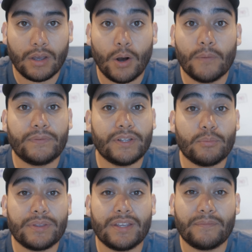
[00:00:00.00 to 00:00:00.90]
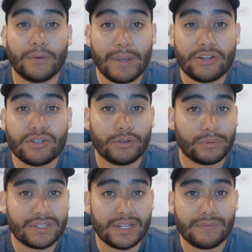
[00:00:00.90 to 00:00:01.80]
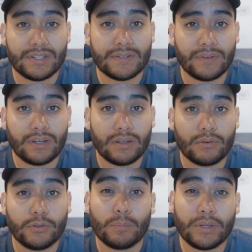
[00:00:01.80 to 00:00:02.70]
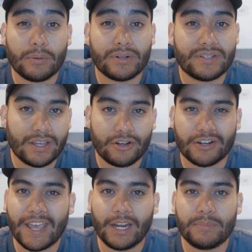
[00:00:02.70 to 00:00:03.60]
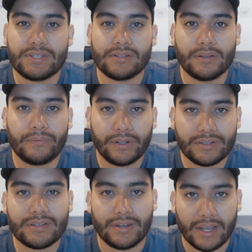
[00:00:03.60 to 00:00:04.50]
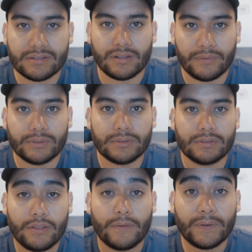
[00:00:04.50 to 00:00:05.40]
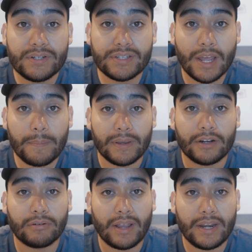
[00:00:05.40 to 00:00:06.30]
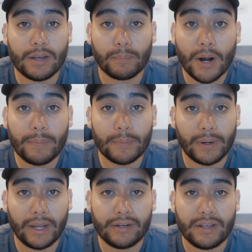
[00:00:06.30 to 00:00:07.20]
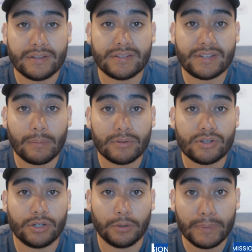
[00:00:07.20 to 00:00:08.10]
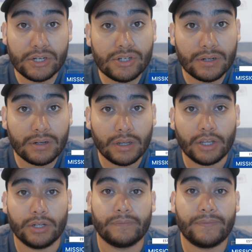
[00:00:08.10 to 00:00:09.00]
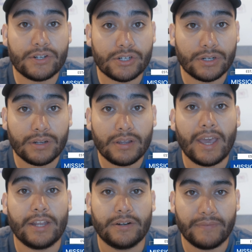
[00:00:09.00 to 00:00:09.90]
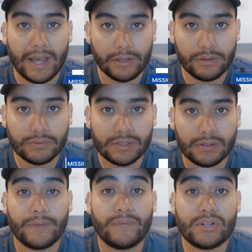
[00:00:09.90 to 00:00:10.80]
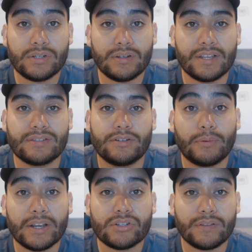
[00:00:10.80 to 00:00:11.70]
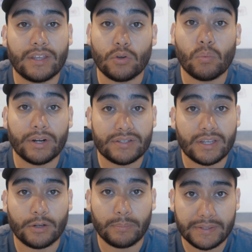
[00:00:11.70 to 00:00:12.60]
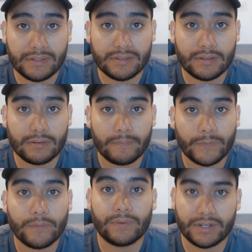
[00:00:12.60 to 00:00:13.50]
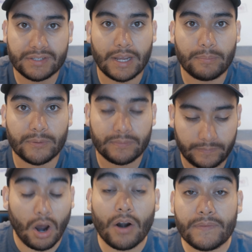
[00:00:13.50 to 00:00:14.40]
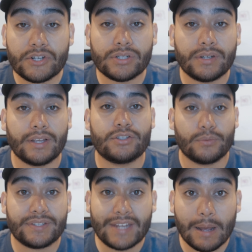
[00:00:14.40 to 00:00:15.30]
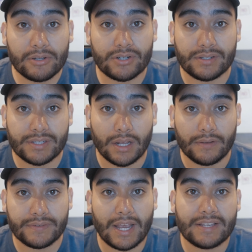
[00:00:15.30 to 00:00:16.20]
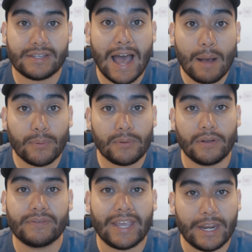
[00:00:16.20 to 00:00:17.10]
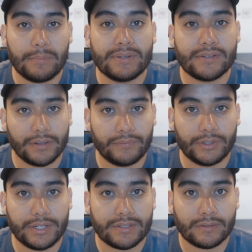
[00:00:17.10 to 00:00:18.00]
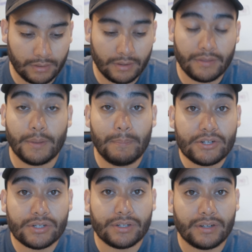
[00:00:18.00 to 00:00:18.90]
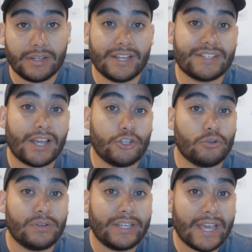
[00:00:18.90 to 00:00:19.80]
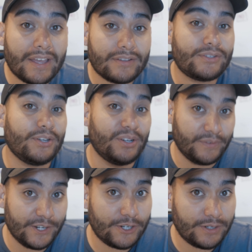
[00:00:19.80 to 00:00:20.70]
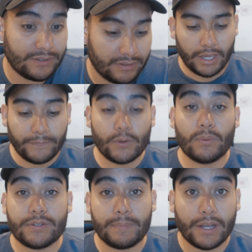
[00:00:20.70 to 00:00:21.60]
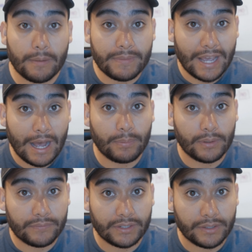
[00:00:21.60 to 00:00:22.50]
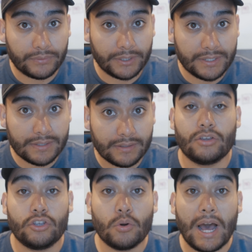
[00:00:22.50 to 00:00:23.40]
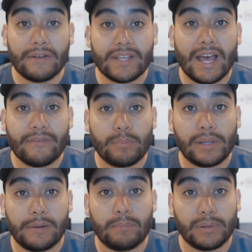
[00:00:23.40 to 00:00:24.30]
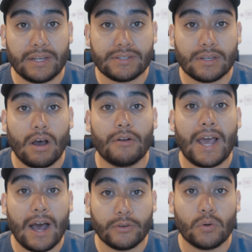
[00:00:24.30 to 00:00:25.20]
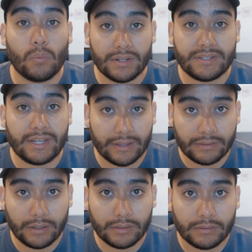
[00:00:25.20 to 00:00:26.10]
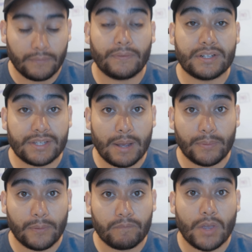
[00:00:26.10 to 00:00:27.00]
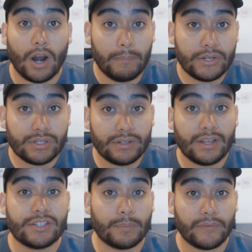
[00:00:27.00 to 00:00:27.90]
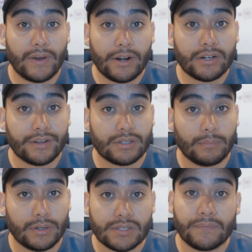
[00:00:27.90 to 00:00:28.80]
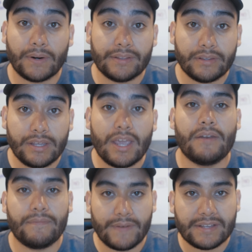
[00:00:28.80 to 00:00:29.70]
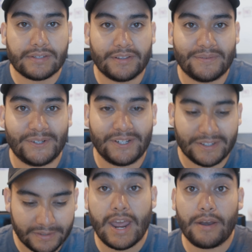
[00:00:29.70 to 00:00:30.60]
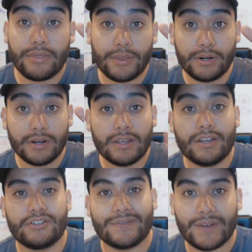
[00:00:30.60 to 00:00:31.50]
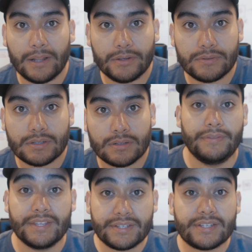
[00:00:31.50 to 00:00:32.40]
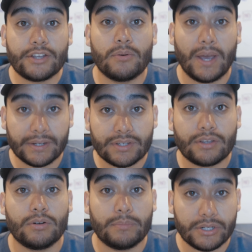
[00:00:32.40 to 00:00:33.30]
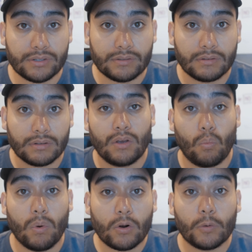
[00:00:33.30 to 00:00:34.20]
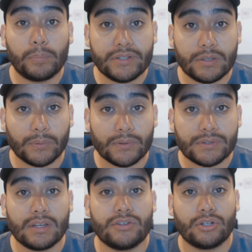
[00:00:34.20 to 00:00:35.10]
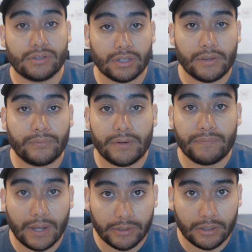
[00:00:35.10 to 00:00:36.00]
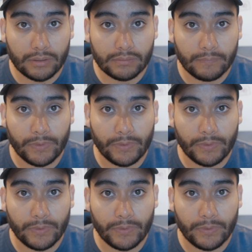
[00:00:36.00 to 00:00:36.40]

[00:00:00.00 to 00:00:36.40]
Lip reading: Hopefully, with the information you receive in this video, you'll be able to take your cannabis delivery to the next level. The first step in creating a proper brand is establishing your mission, your vision, and your values. The vision is the direction that you want to take your business in. For example, our vision is to establish ourselves as the Apple of cannabis deliveries. The mission is how you get to your vision. If you want to become the Apple of deliveries, you have to have a plan in place on how you want to get there. For example, our mission is to provide our customers friendly and fast delivery. And third is your values. This is how you execute your mission. What core principles is your delivery founded on?